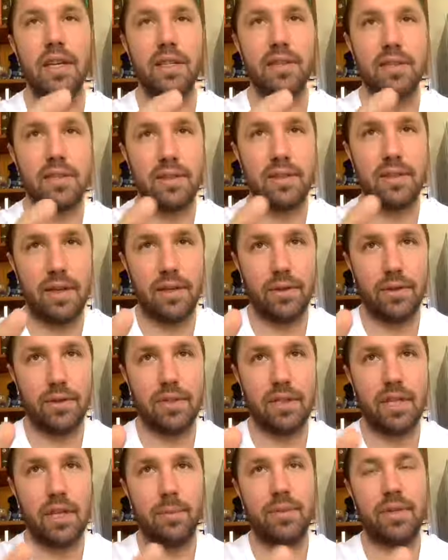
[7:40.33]

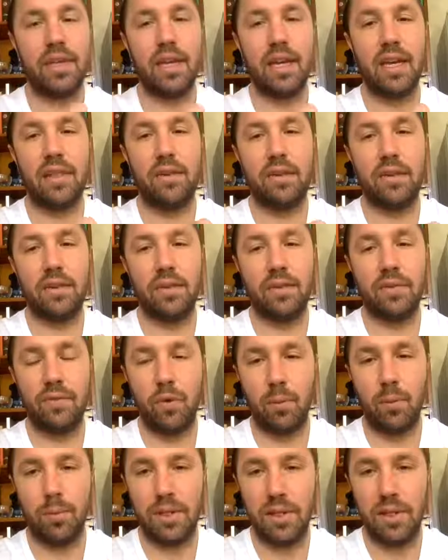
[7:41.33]
Cells come together to
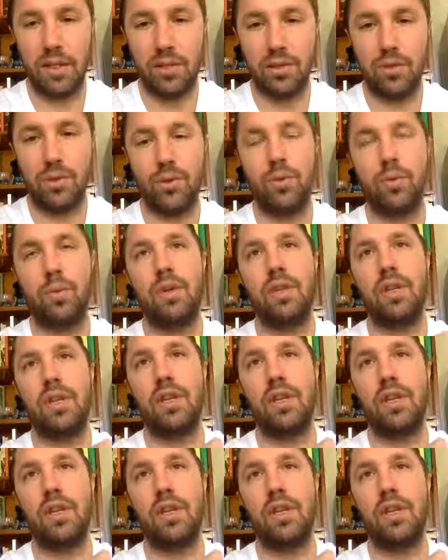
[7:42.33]
form a tissue.